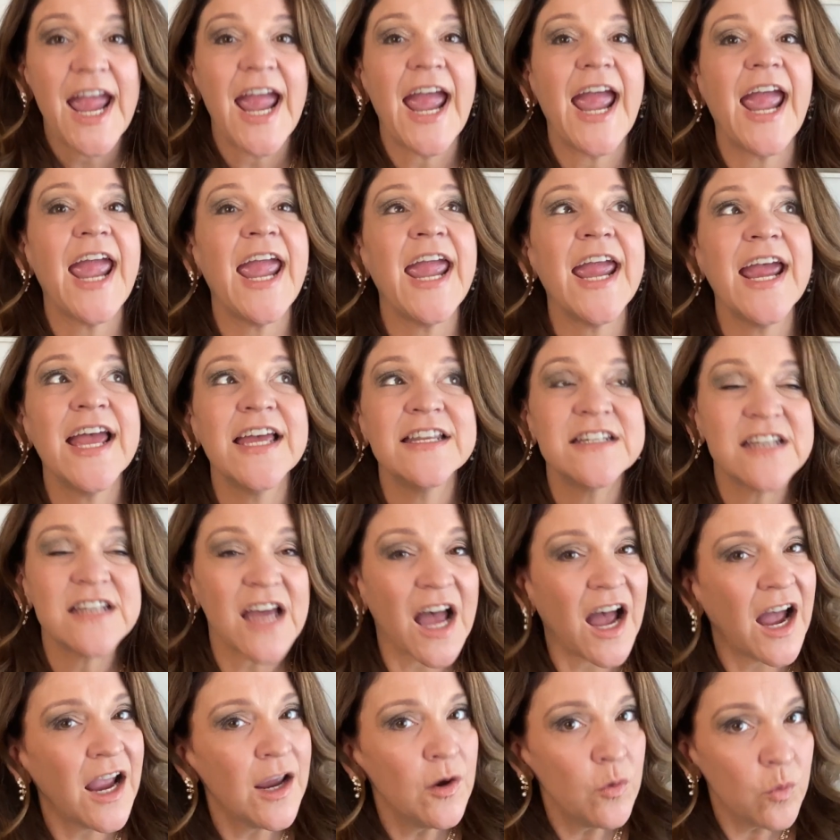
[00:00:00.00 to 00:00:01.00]
And
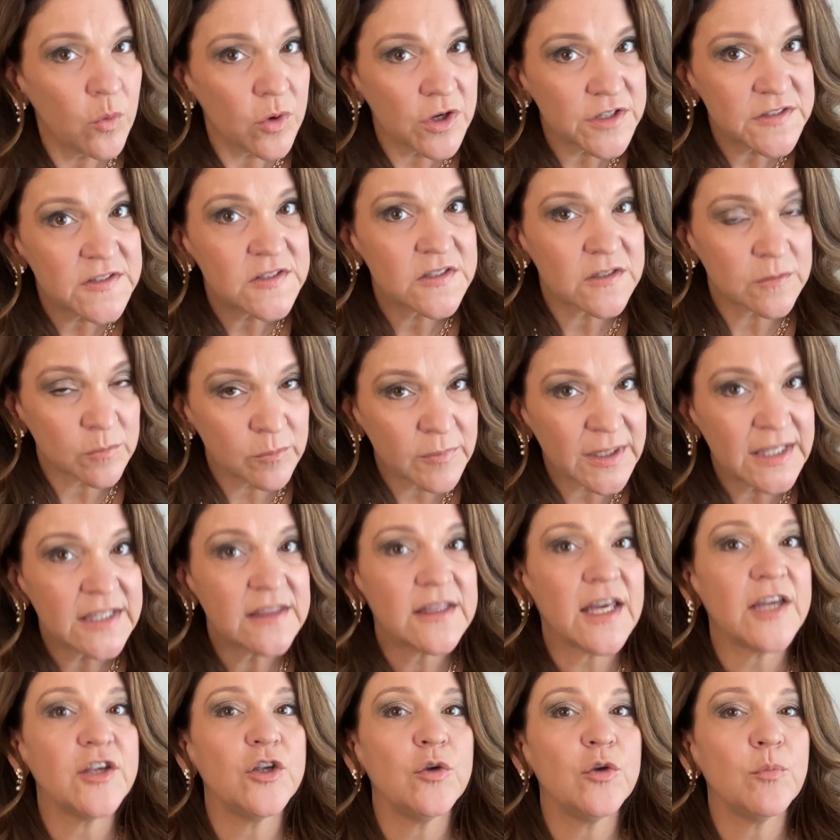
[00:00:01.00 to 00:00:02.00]
I would submit
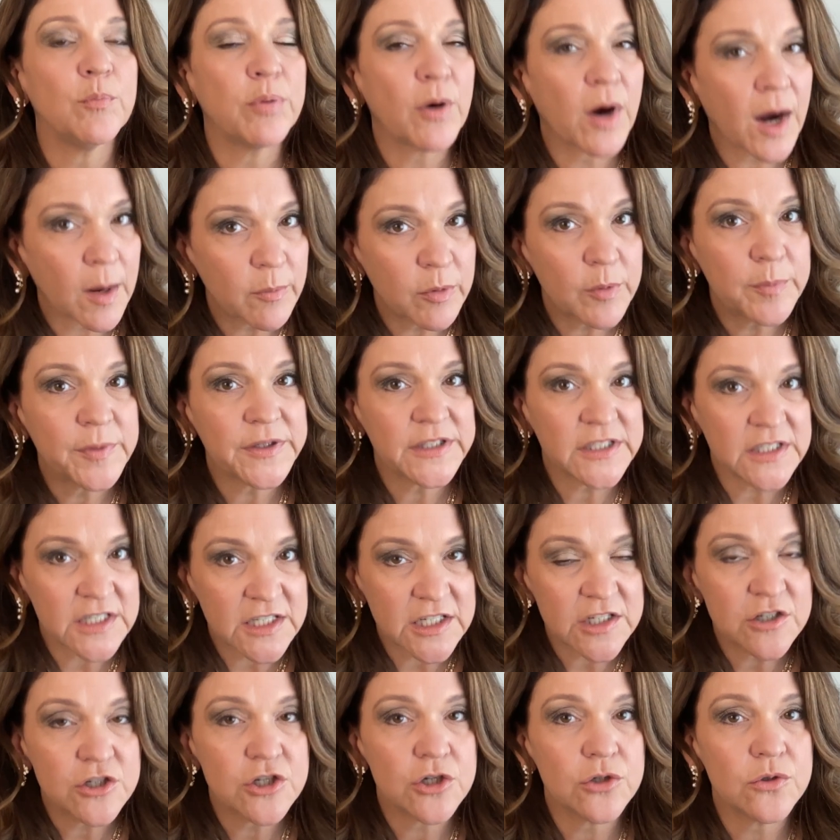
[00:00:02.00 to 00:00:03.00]
that you probably
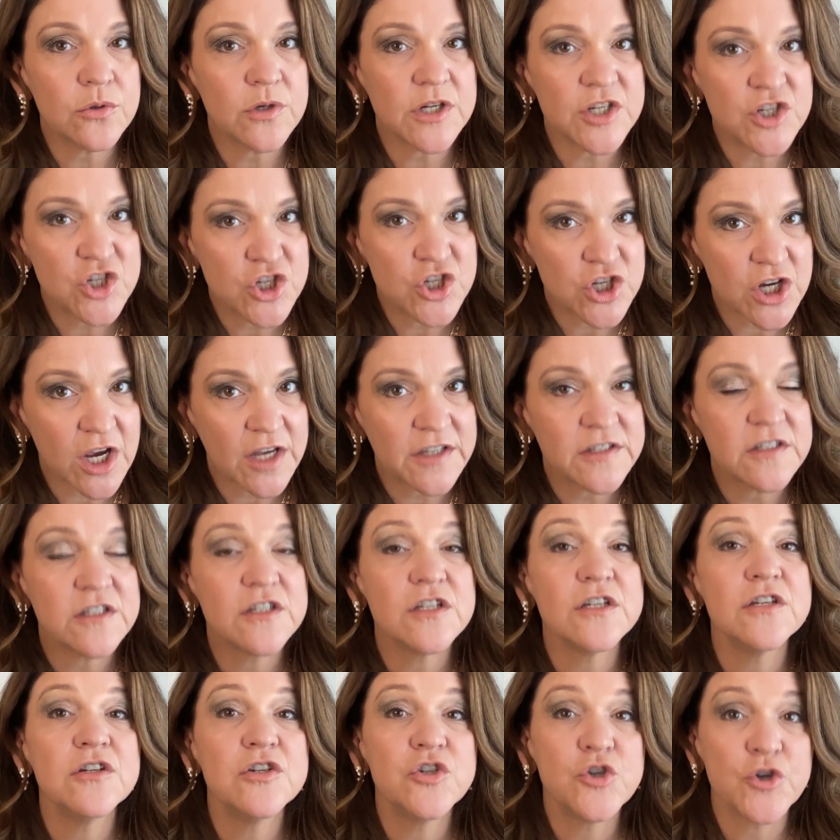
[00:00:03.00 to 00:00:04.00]
need to adjust
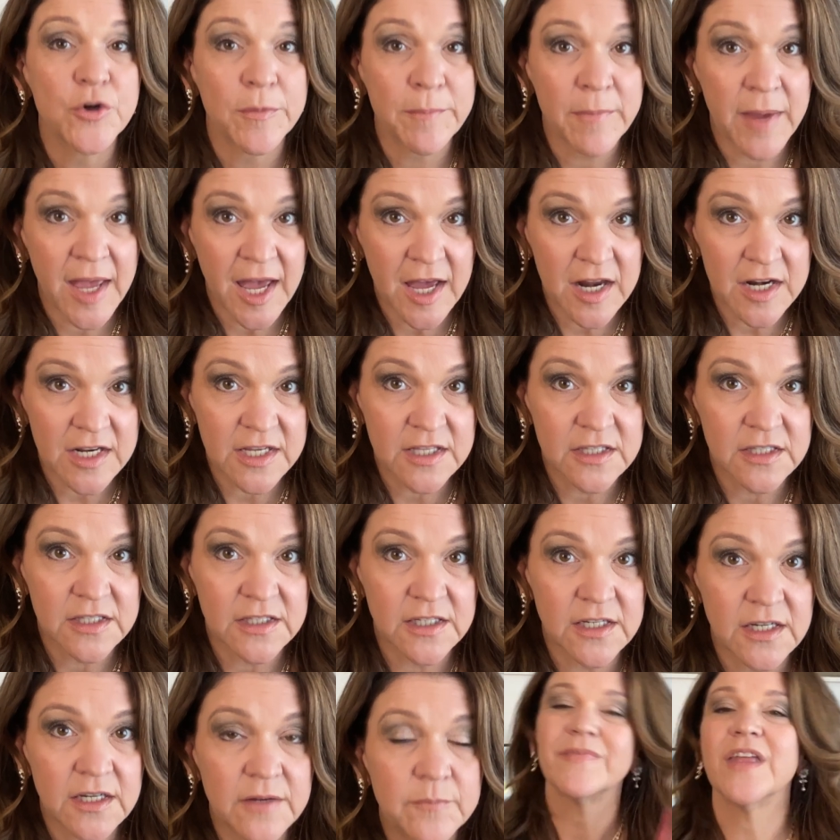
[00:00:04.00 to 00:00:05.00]

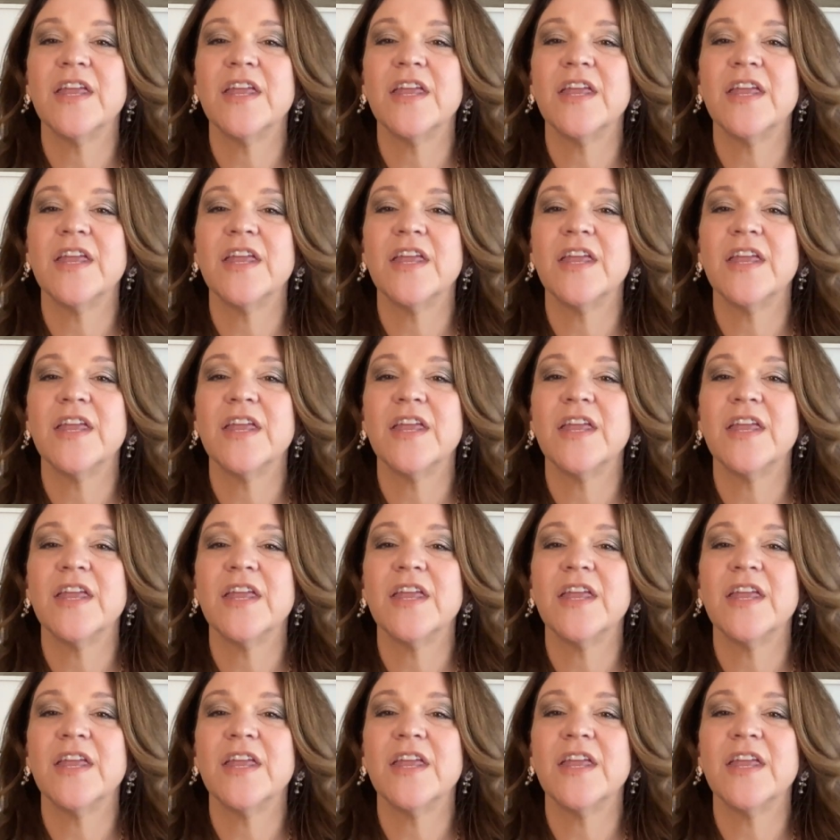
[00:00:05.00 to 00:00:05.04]
dramatically.